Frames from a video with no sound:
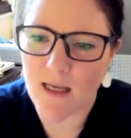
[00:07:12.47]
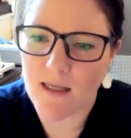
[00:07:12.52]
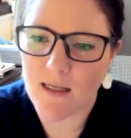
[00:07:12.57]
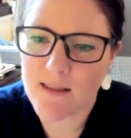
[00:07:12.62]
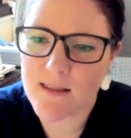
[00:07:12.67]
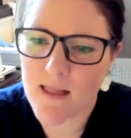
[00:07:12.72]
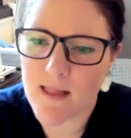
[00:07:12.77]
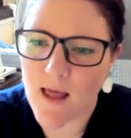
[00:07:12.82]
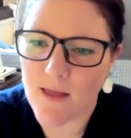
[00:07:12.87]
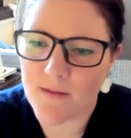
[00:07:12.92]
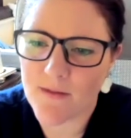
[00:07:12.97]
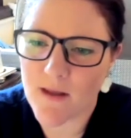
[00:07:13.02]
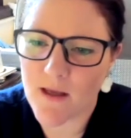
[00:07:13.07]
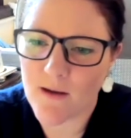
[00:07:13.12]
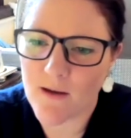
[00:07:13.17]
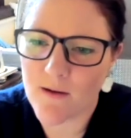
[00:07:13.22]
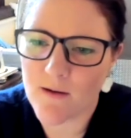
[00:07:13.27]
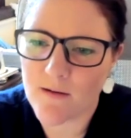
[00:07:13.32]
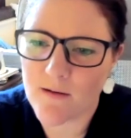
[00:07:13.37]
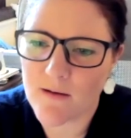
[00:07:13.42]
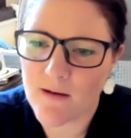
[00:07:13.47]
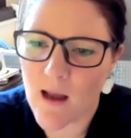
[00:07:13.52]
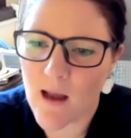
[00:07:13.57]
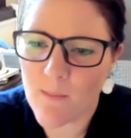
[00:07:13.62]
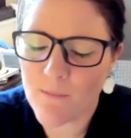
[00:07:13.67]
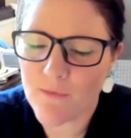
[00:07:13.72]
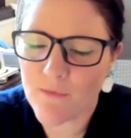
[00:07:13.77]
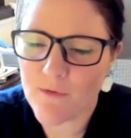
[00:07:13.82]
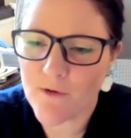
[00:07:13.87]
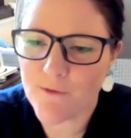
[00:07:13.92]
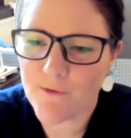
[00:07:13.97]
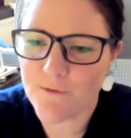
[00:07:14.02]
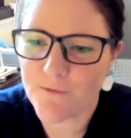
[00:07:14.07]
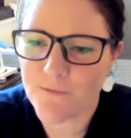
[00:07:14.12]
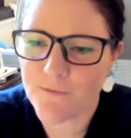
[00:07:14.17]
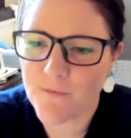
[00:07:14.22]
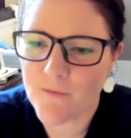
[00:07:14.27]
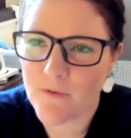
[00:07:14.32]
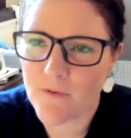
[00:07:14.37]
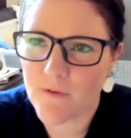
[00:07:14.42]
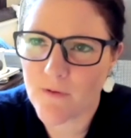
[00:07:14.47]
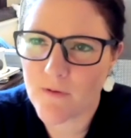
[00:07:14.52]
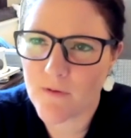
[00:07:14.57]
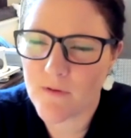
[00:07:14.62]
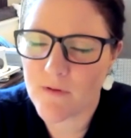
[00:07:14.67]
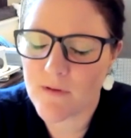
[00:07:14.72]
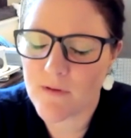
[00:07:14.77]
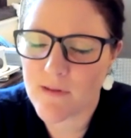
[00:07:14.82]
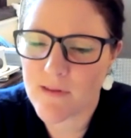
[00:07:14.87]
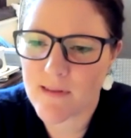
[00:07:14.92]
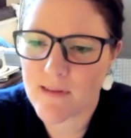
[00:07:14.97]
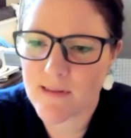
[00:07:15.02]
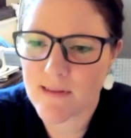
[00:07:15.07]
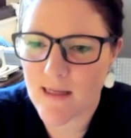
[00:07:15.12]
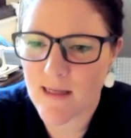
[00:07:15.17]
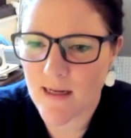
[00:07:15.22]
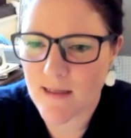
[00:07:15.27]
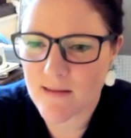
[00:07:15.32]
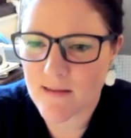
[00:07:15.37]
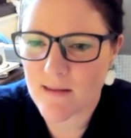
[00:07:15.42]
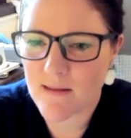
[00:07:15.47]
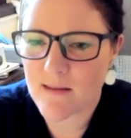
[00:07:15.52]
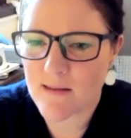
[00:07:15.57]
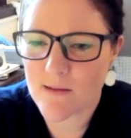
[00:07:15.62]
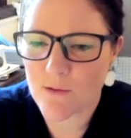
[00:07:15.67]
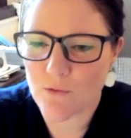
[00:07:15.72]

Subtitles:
is that the number of sectors